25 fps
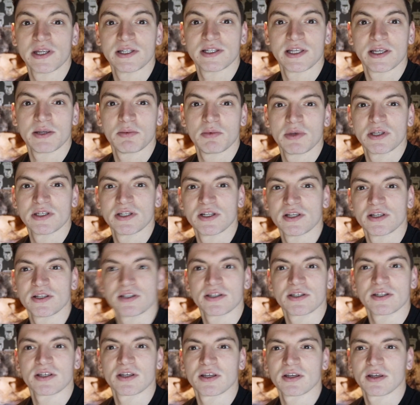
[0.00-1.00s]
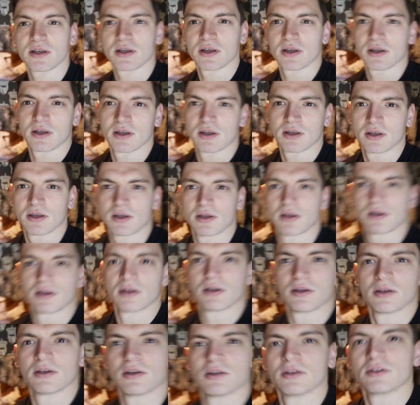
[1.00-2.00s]
PT business.
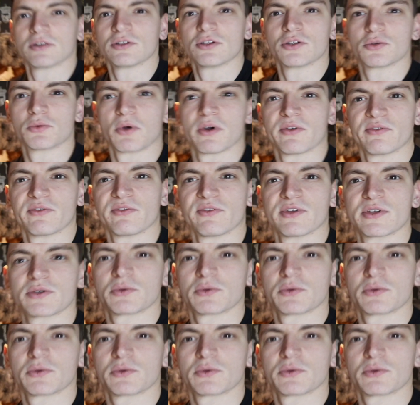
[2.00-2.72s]
Just waiting for